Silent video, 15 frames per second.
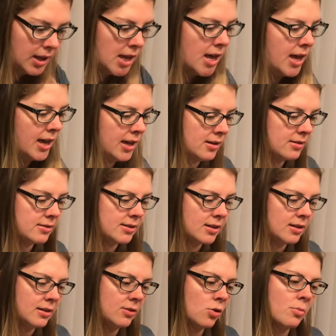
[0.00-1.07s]
and
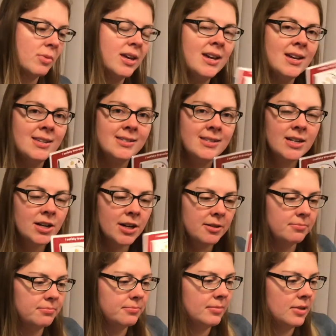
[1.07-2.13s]
normally a sticker.
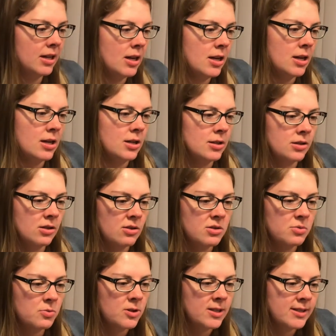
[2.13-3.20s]
So this
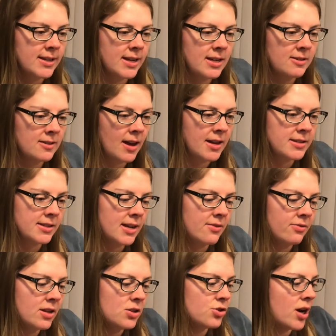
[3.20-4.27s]
one says, "I
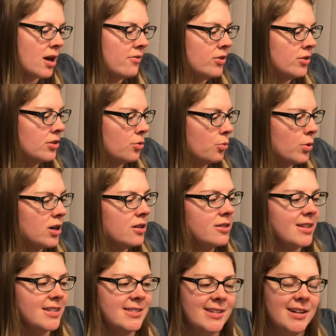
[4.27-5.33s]
safely traveled the world
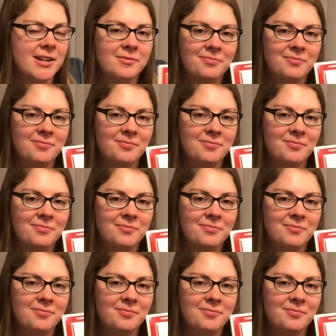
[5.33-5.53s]
this year."